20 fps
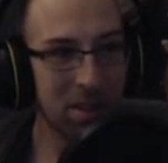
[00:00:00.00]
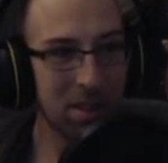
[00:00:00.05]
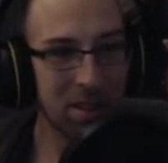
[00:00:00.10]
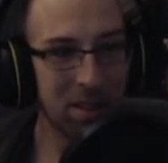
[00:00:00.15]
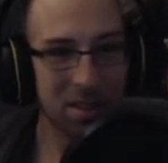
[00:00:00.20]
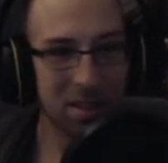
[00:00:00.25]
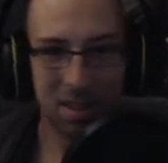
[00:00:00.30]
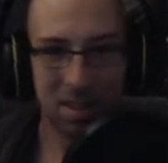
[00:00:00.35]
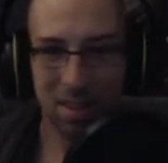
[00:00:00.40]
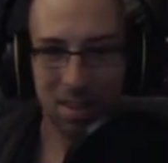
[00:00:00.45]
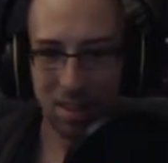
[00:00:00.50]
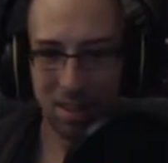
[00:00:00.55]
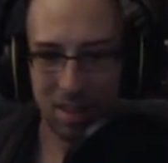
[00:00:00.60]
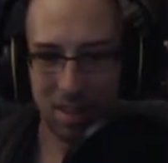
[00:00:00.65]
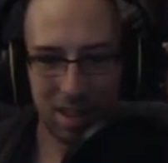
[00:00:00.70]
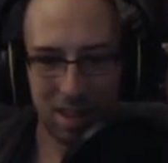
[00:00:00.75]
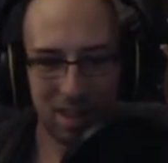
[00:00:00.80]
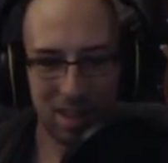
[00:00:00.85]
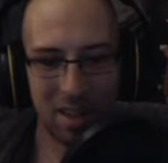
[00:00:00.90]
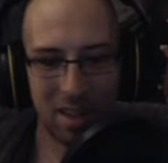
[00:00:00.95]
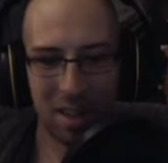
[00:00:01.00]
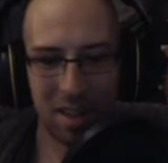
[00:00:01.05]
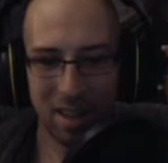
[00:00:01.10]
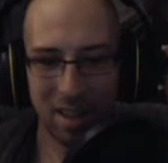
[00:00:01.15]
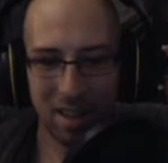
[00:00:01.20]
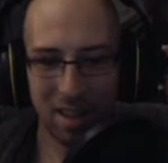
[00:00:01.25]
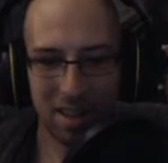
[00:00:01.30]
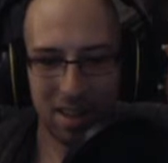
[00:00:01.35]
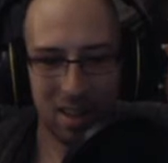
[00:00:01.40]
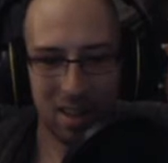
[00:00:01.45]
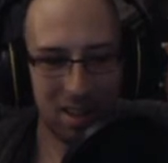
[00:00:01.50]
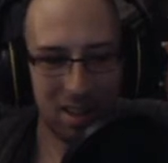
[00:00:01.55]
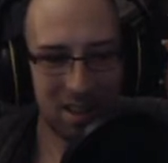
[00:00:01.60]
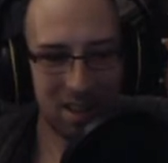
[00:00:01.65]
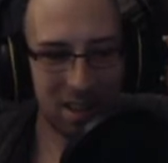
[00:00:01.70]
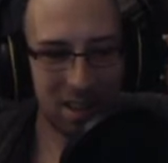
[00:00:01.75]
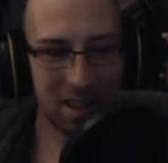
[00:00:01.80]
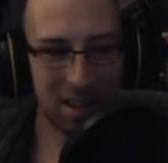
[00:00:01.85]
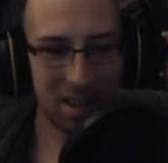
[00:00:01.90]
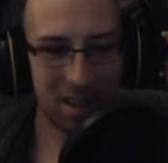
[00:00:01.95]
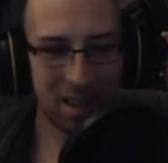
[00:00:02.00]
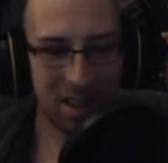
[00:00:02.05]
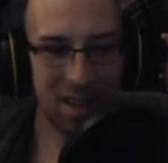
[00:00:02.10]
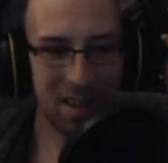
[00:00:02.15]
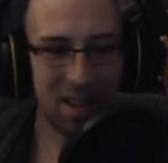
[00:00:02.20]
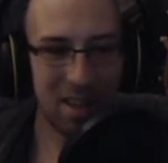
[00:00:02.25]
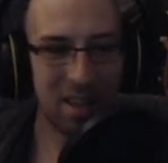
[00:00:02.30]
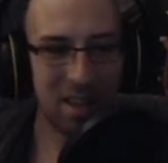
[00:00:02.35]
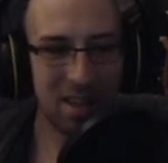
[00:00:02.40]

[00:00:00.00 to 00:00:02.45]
It's, you got nothing. Nothing.